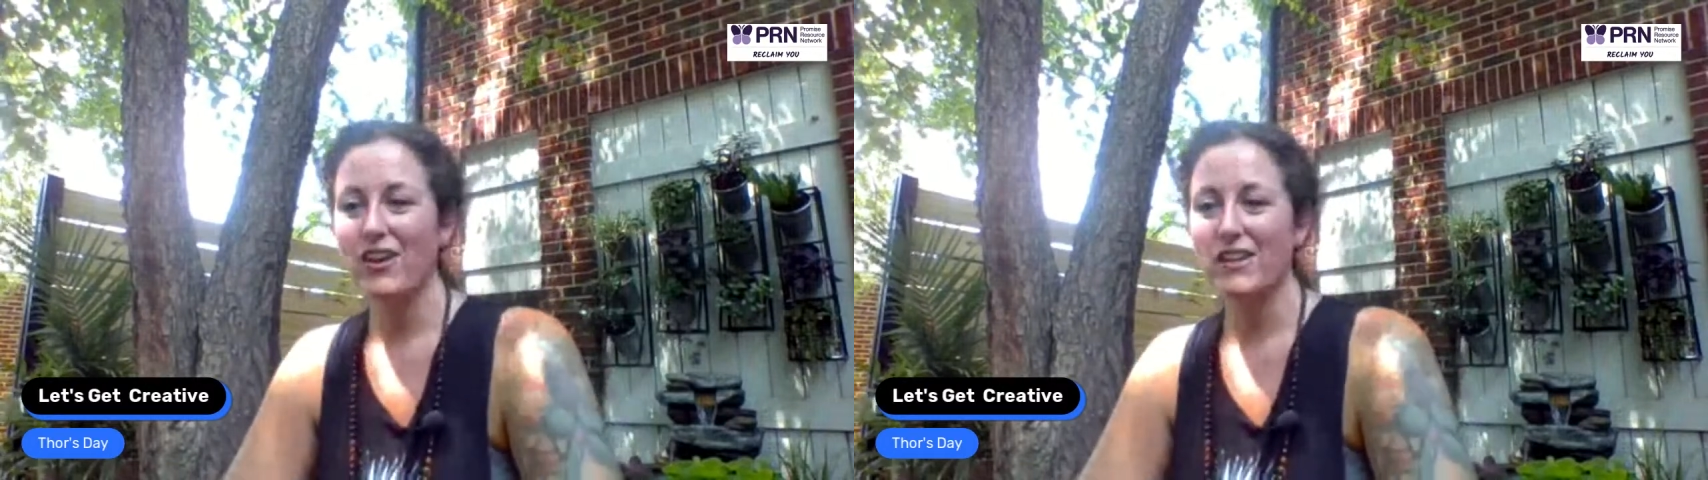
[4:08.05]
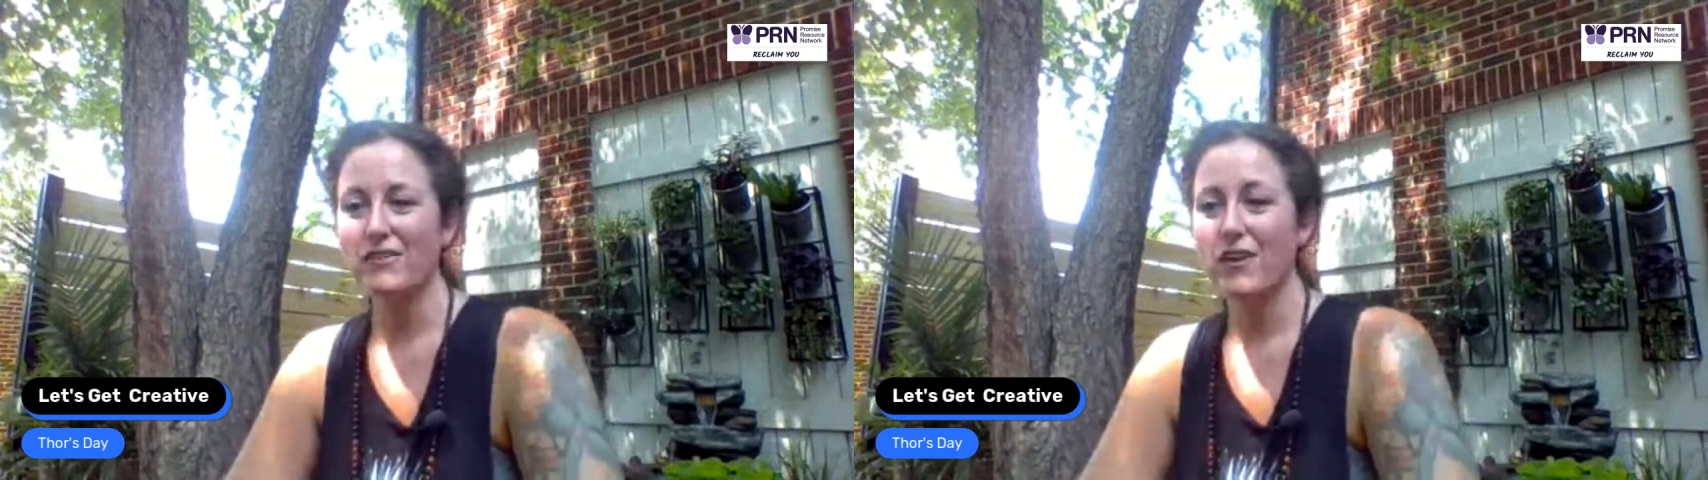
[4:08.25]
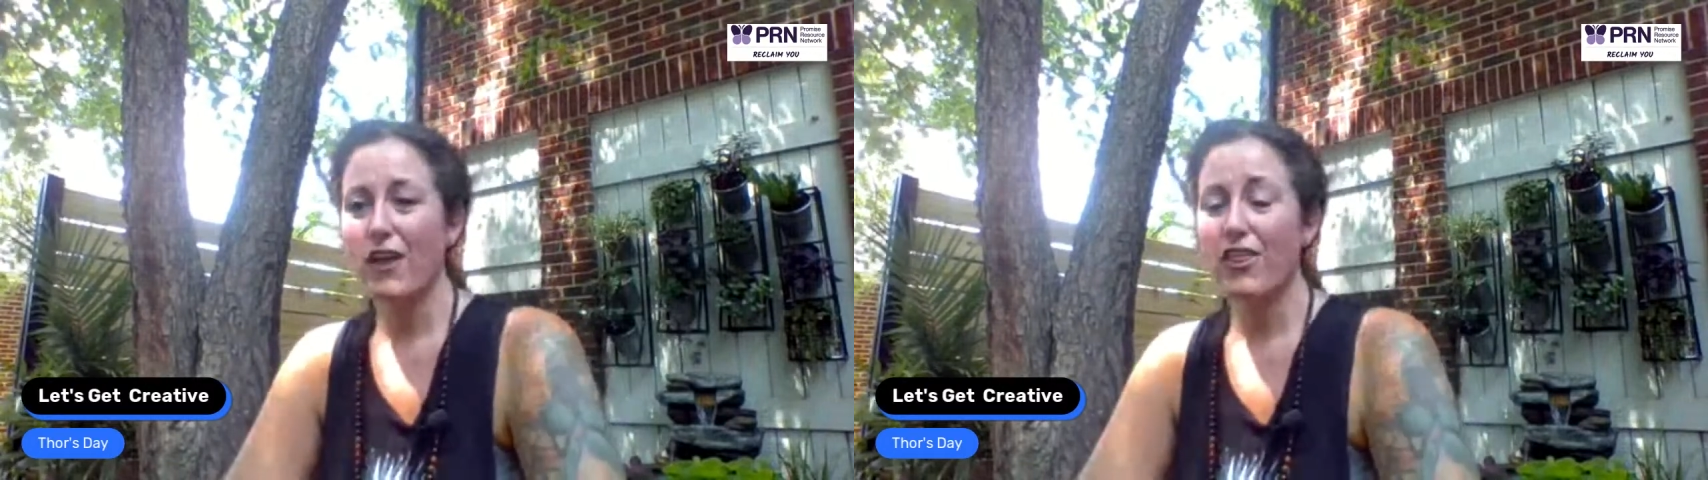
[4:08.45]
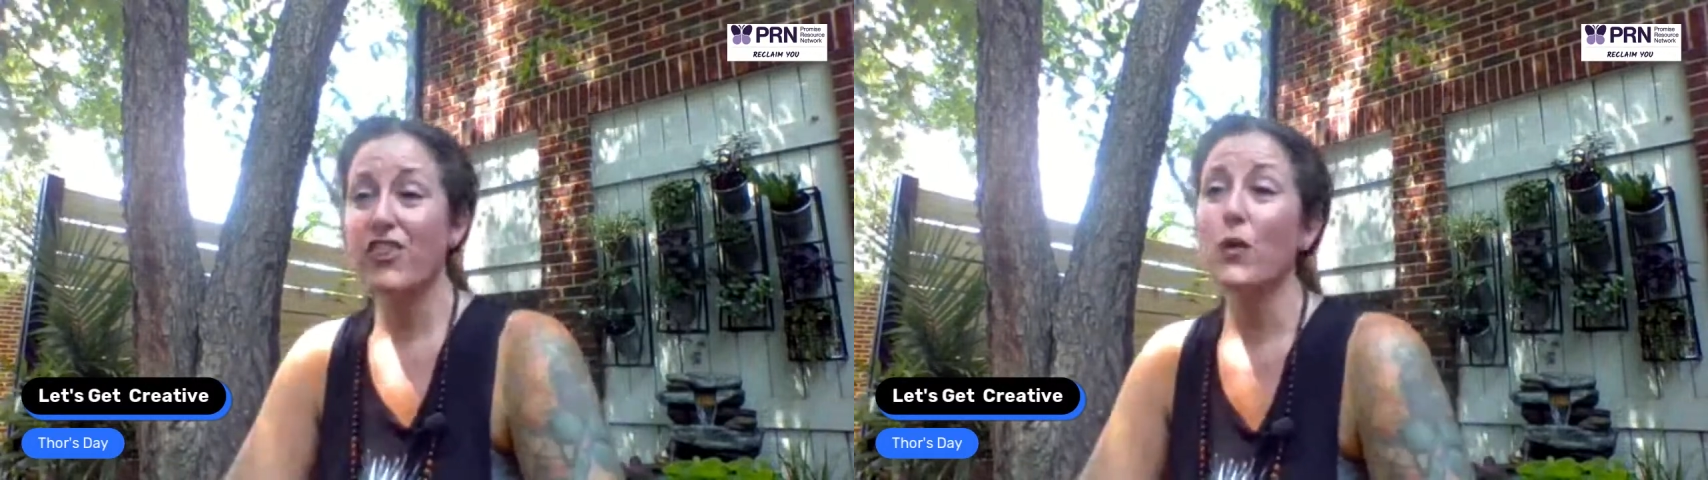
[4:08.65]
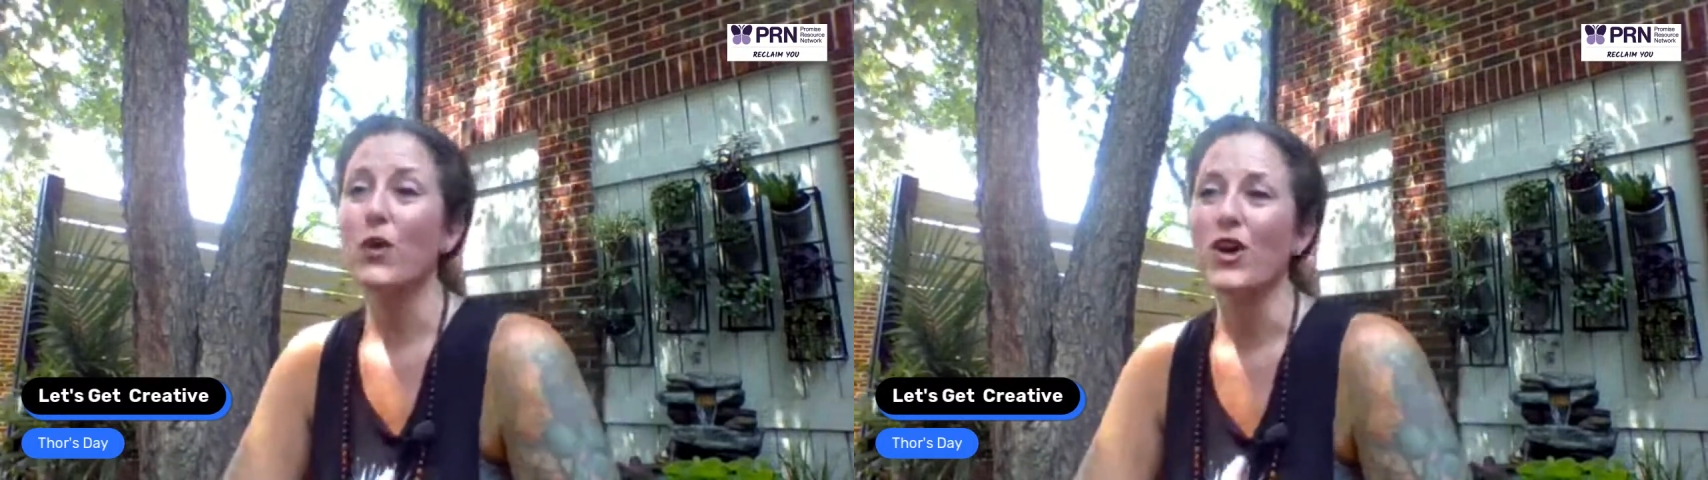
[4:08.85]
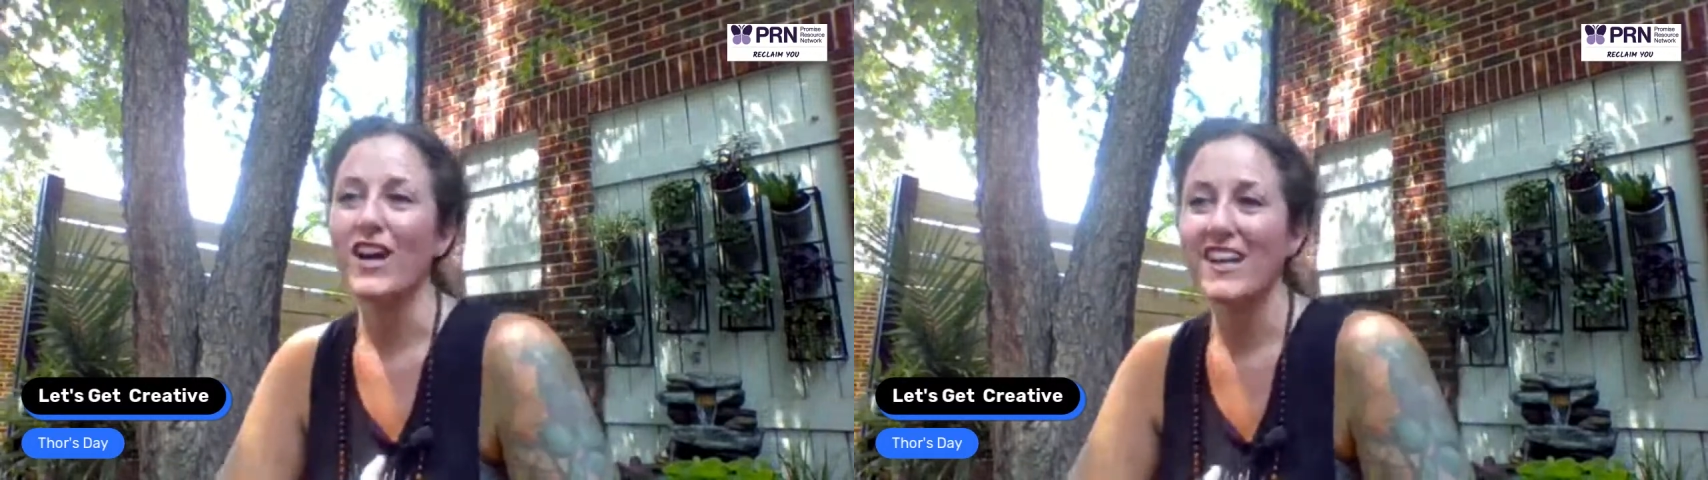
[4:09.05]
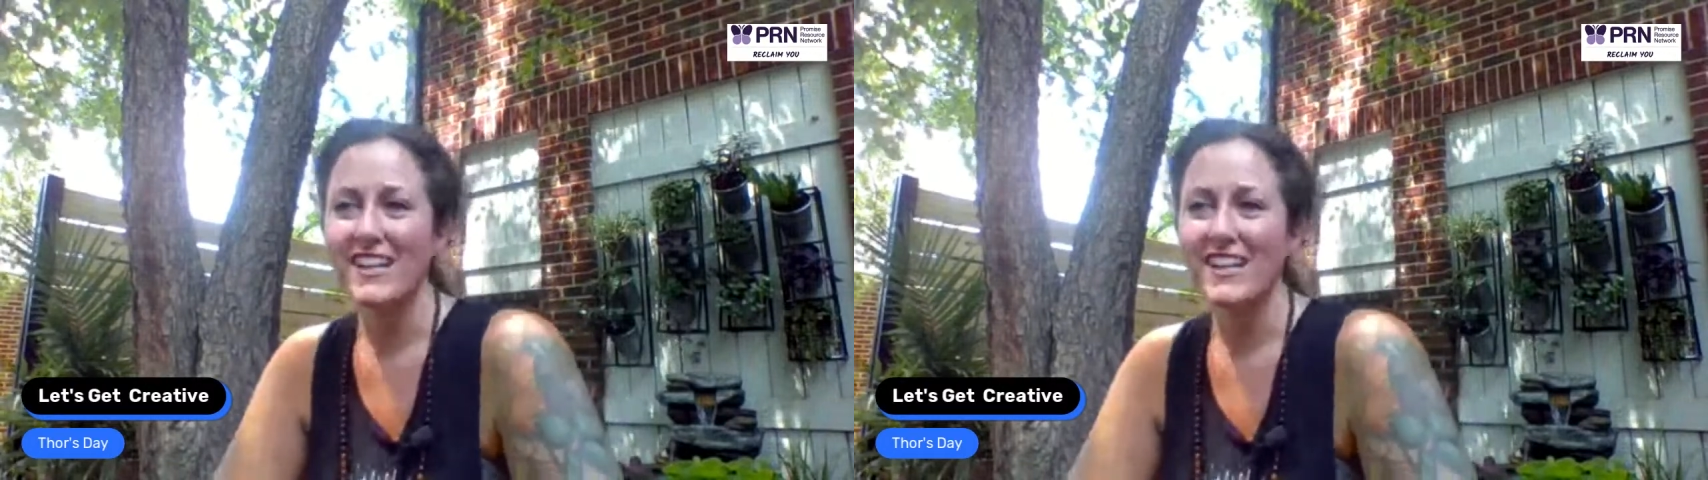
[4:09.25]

thought of Thor.